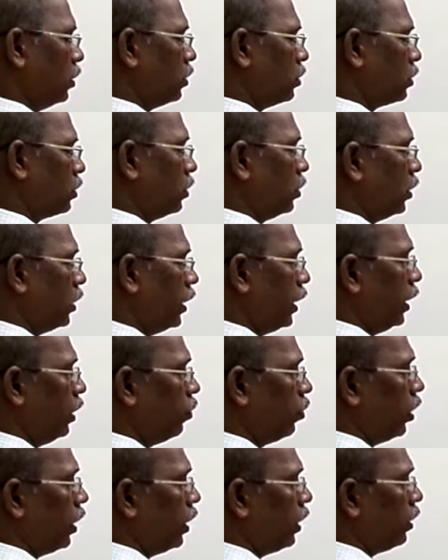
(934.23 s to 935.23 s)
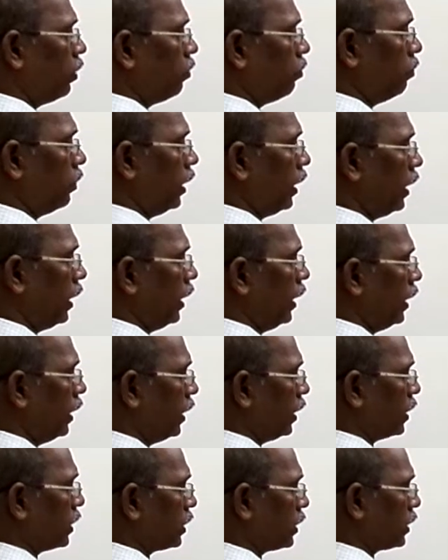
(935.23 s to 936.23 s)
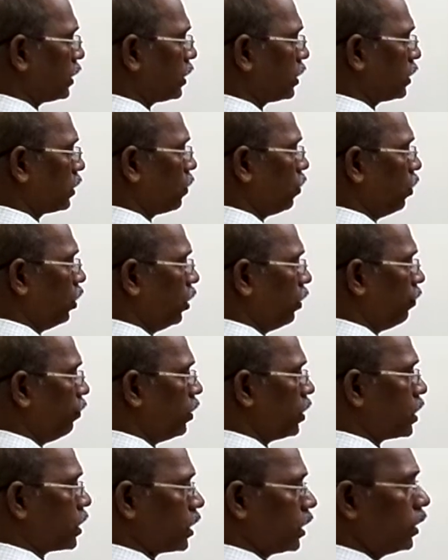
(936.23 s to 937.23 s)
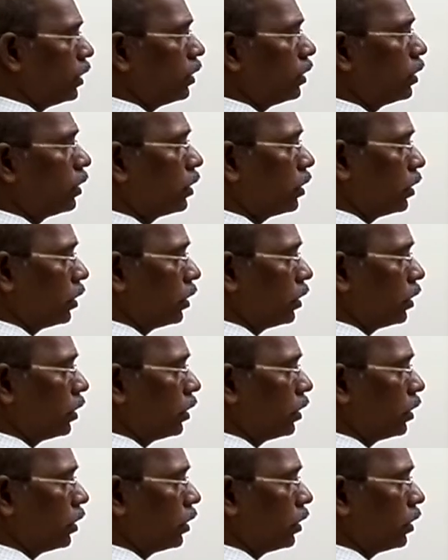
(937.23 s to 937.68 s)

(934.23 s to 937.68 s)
So dy by dx coefficient